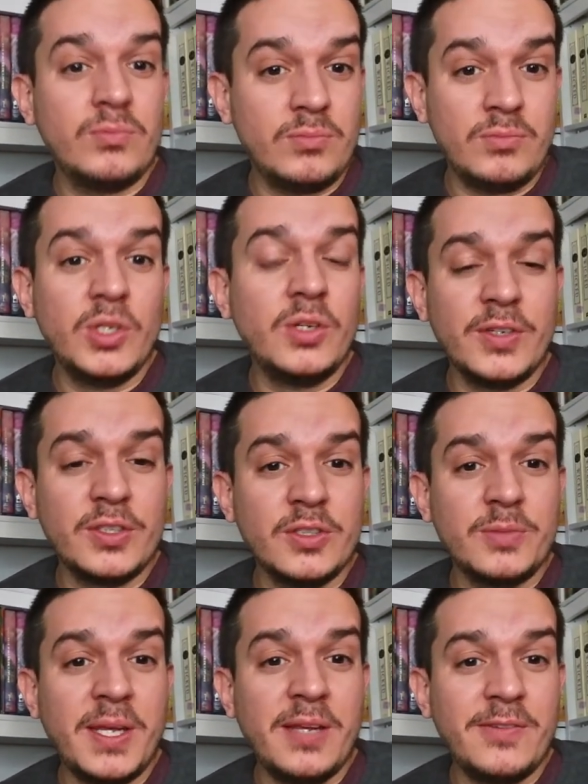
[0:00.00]
Universal's
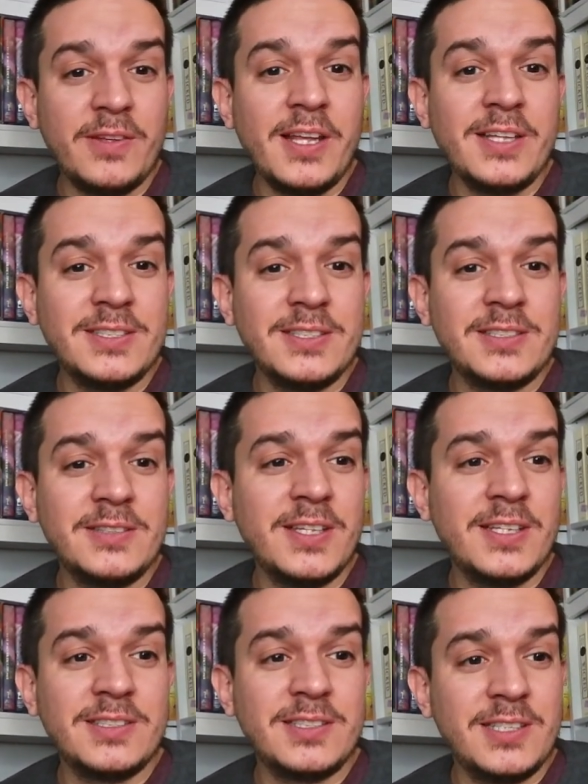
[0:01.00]
paying for the license of
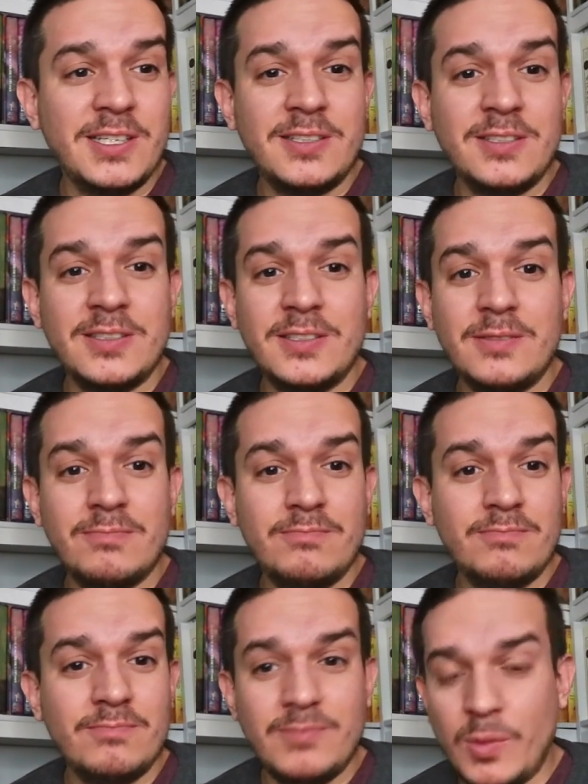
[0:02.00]
this, and
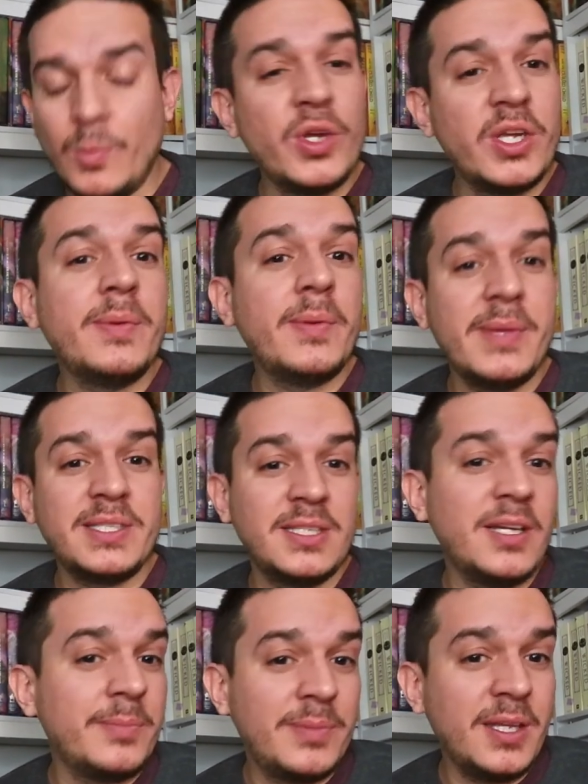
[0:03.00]
the more you keep it messing
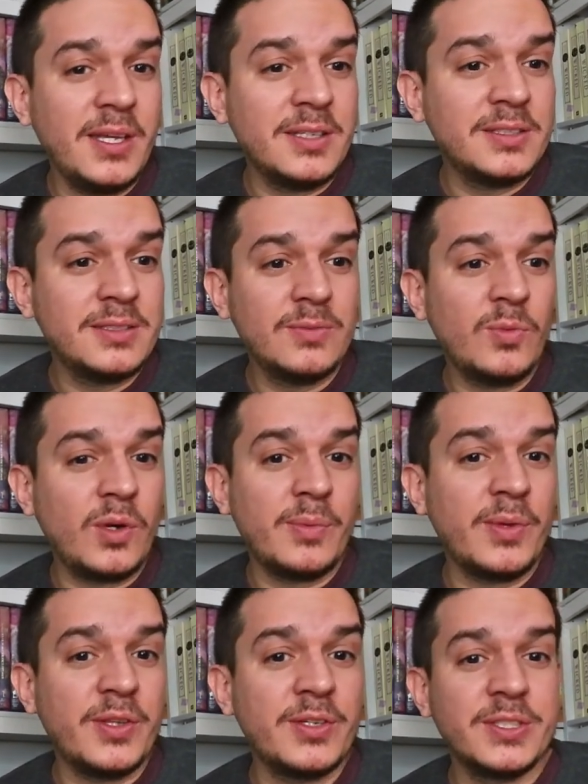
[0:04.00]
up things, Warner
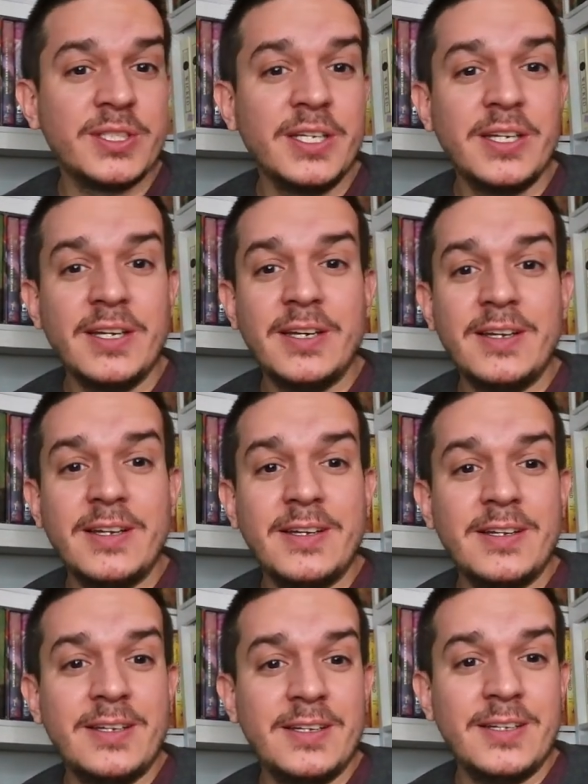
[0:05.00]
Brothers,
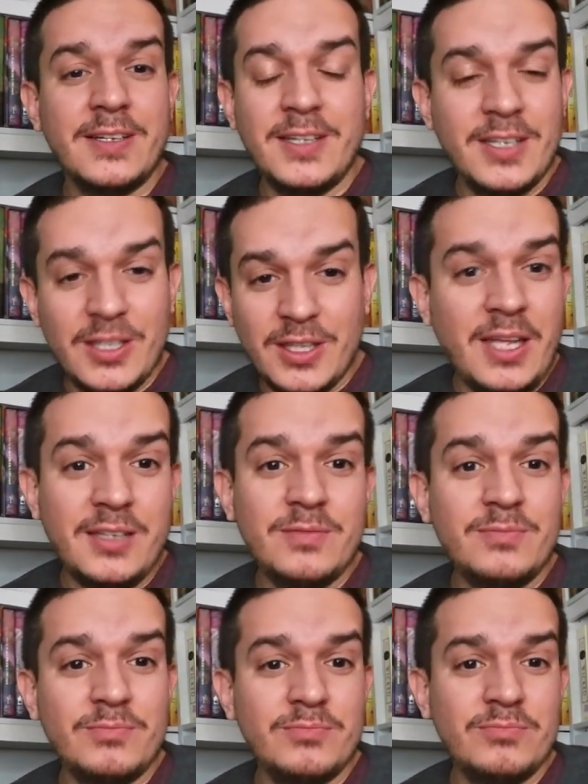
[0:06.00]
then
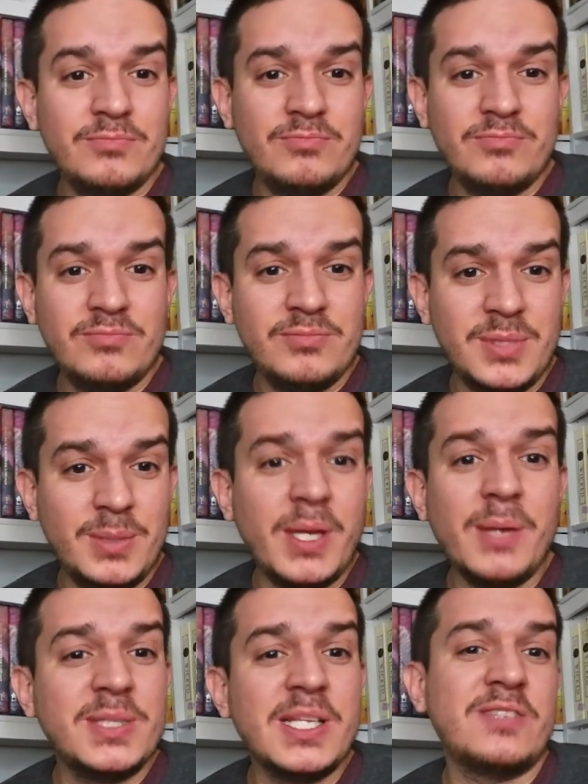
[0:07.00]
it
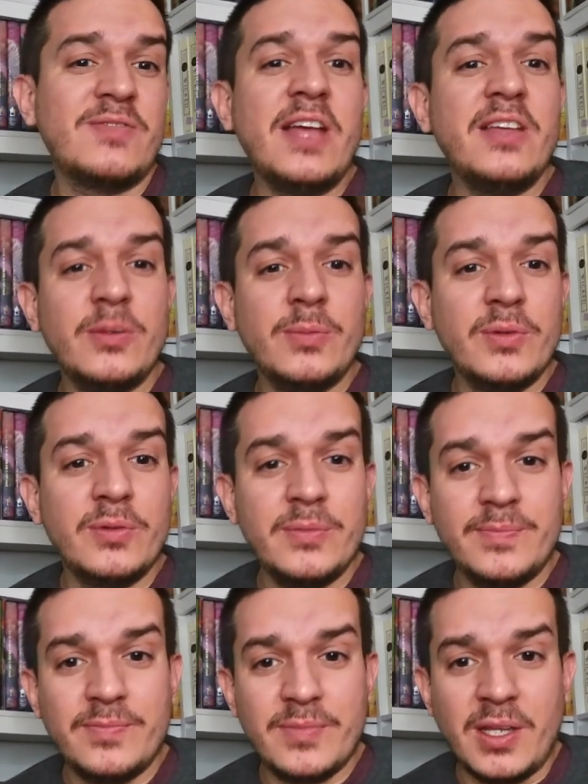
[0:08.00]
becomes less valuable
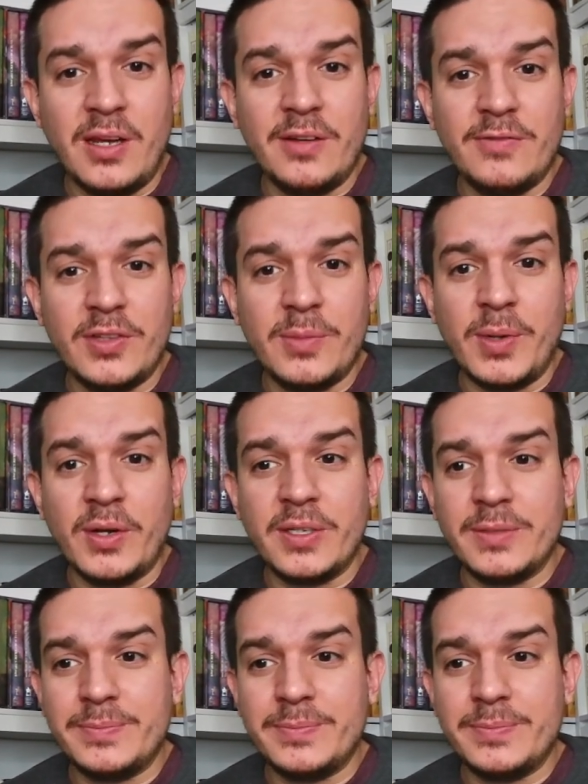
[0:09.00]
for the park.